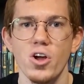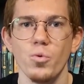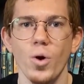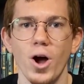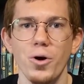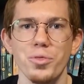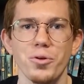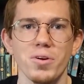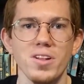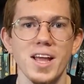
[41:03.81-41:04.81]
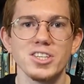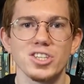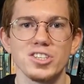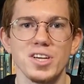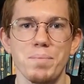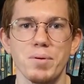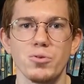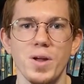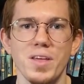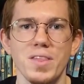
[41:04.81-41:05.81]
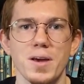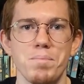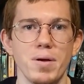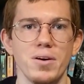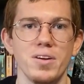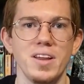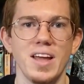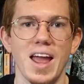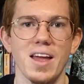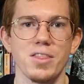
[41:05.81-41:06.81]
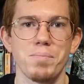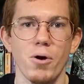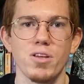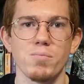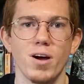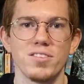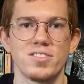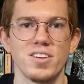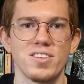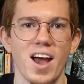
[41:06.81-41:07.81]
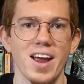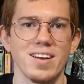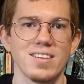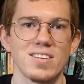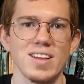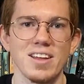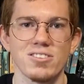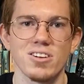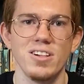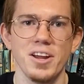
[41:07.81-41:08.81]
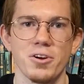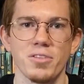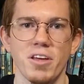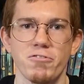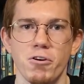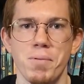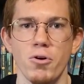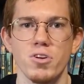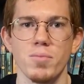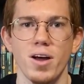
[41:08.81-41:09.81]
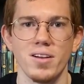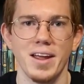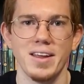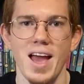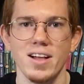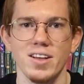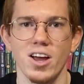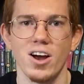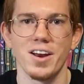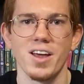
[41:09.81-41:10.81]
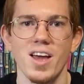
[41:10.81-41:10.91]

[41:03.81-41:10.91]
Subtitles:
While the relationship between the ability and the Pokemon's design is less clear than for a Pokemon like Kecleon,